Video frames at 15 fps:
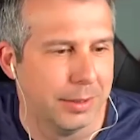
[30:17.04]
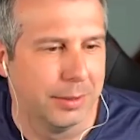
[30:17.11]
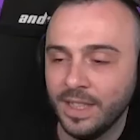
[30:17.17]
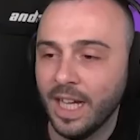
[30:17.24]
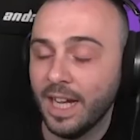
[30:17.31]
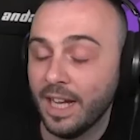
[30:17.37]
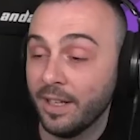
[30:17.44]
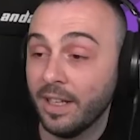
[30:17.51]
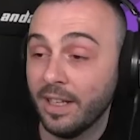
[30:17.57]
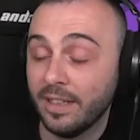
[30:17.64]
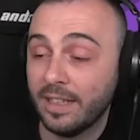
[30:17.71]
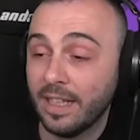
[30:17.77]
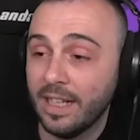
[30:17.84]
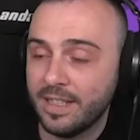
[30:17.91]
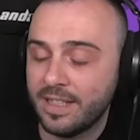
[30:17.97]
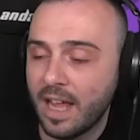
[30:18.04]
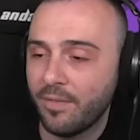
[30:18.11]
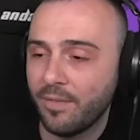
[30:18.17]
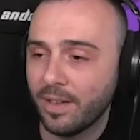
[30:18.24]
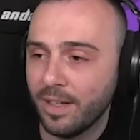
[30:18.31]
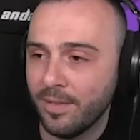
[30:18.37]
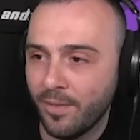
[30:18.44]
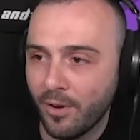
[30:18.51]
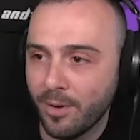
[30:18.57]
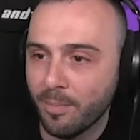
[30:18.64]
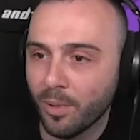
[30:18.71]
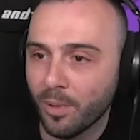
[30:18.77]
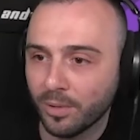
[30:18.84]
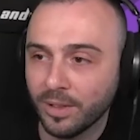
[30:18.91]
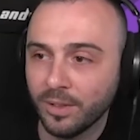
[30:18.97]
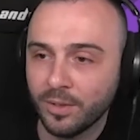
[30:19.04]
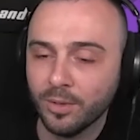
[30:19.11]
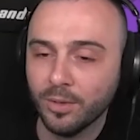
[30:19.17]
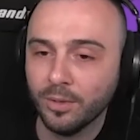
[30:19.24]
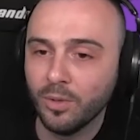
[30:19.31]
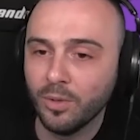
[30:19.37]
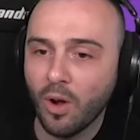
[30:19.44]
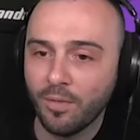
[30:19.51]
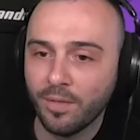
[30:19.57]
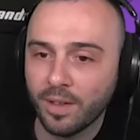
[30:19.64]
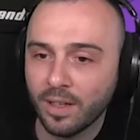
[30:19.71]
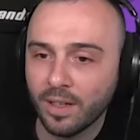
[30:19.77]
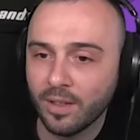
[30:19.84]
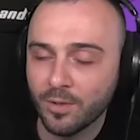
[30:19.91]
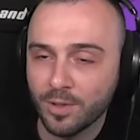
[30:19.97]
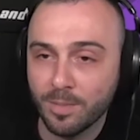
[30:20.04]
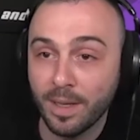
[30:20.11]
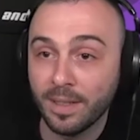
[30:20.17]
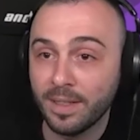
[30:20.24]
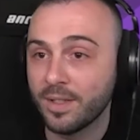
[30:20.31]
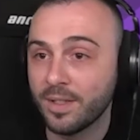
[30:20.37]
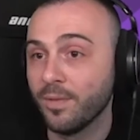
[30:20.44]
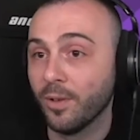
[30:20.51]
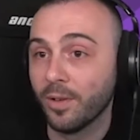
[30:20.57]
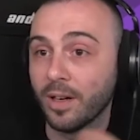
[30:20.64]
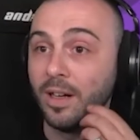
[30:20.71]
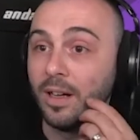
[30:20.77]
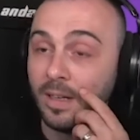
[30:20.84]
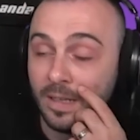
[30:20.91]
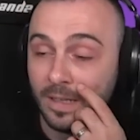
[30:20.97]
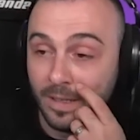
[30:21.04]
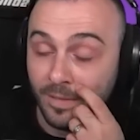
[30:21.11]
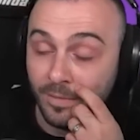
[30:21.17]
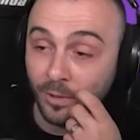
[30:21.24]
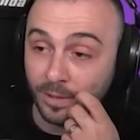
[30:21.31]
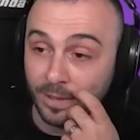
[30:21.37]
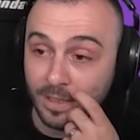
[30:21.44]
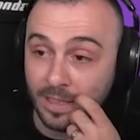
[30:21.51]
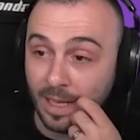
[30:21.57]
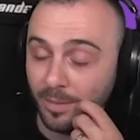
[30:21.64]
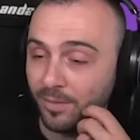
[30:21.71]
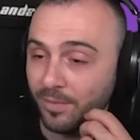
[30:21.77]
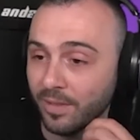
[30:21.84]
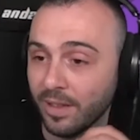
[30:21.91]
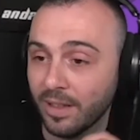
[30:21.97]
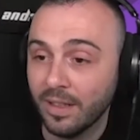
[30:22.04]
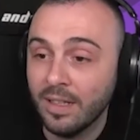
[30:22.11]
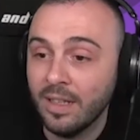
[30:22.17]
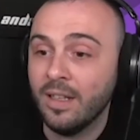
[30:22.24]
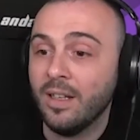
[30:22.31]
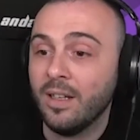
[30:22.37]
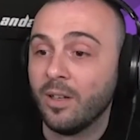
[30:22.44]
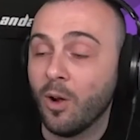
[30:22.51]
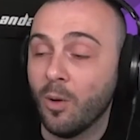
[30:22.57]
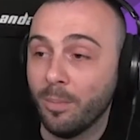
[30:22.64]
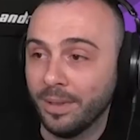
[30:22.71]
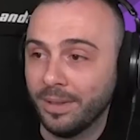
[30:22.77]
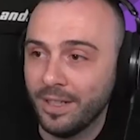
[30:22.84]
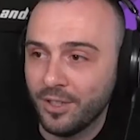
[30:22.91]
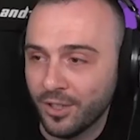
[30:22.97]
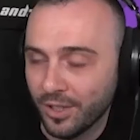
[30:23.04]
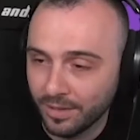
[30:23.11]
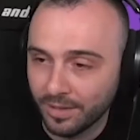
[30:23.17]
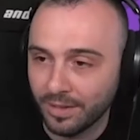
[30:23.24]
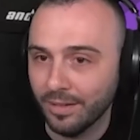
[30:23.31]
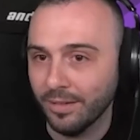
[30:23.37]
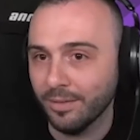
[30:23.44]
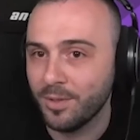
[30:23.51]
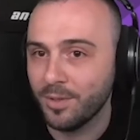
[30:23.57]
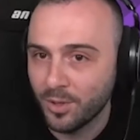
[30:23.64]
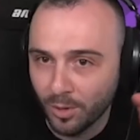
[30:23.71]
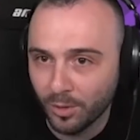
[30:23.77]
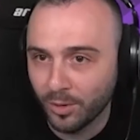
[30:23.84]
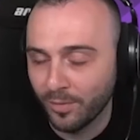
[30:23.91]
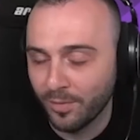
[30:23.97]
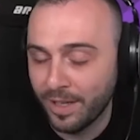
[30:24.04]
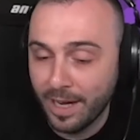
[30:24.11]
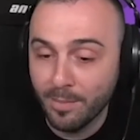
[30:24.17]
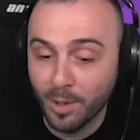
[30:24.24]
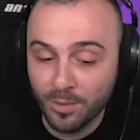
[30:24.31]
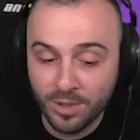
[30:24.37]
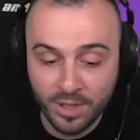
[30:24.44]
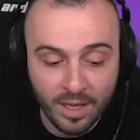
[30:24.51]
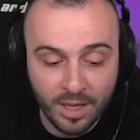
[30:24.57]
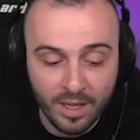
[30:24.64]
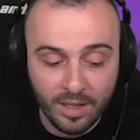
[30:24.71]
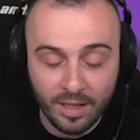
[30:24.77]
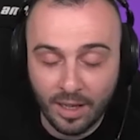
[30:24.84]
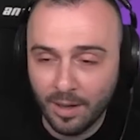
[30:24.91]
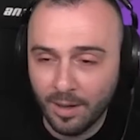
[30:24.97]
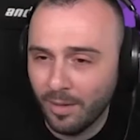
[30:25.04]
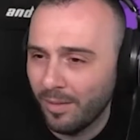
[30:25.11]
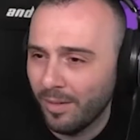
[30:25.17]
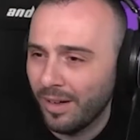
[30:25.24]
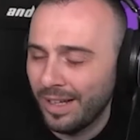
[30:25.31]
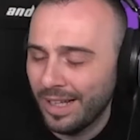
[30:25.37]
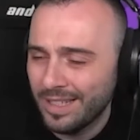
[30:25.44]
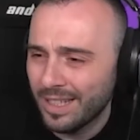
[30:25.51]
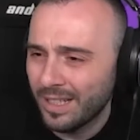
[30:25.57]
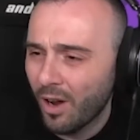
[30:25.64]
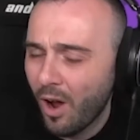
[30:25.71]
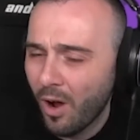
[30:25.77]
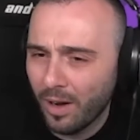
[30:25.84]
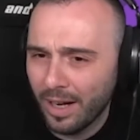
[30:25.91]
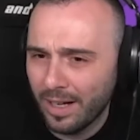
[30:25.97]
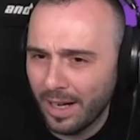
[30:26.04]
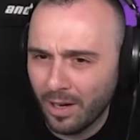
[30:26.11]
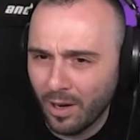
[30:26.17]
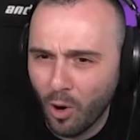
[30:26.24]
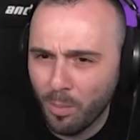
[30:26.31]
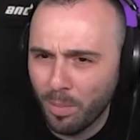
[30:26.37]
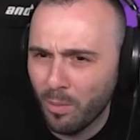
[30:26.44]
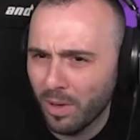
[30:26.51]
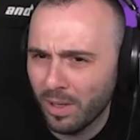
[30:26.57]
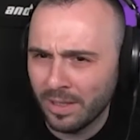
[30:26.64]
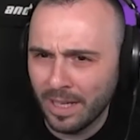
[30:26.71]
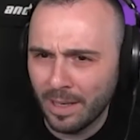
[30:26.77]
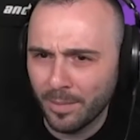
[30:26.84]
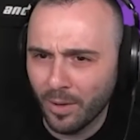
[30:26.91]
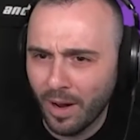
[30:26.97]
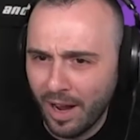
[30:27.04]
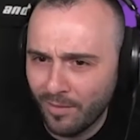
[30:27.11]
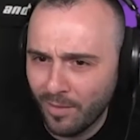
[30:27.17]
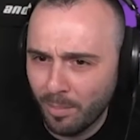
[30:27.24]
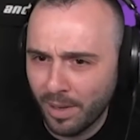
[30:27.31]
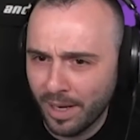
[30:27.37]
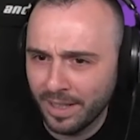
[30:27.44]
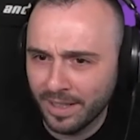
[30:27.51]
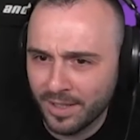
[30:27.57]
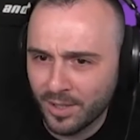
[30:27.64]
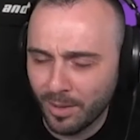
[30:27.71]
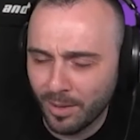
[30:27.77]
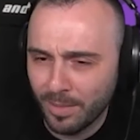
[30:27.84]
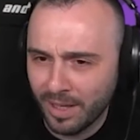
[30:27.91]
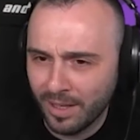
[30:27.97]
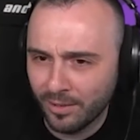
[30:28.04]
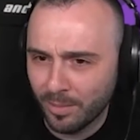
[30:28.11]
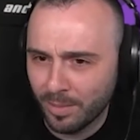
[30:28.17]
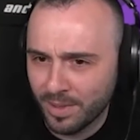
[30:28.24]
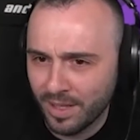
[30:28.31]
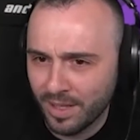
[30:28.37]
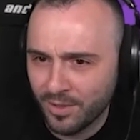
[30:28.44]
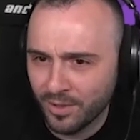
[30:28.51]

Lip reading: Yeah, it is definitely very important to offer cosmetics for this type of competition, sort of game modes. Isn't Honkai like open world game though? I haven't played it, so I'm not 100%